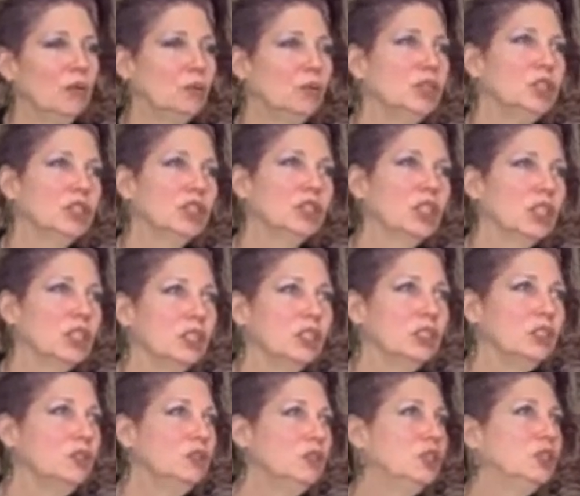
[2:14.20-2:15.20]
We just got a
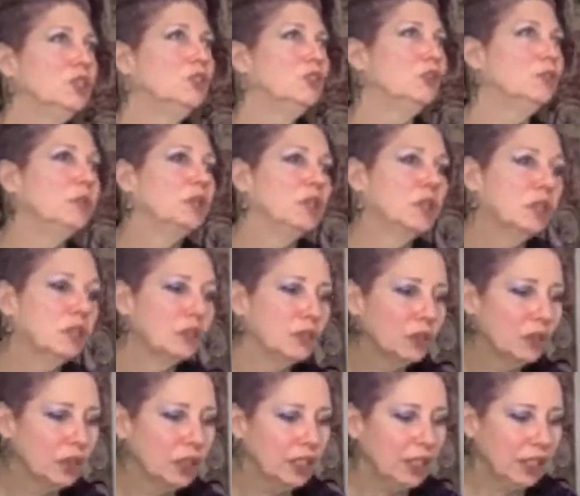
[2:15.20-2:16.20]
new distributor
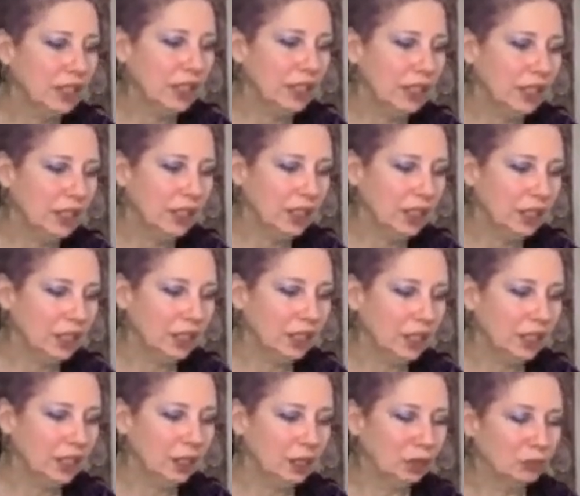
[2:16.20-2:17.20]
in
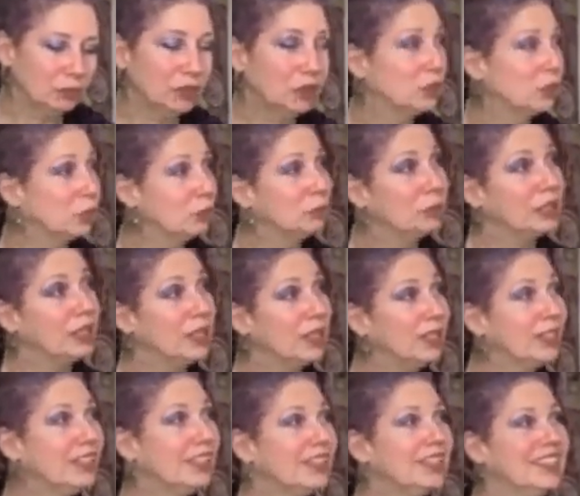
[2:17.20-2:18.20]

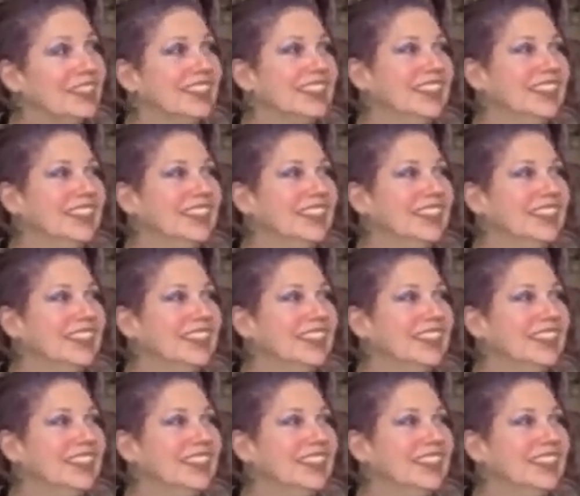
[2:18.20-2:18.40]
Serbia.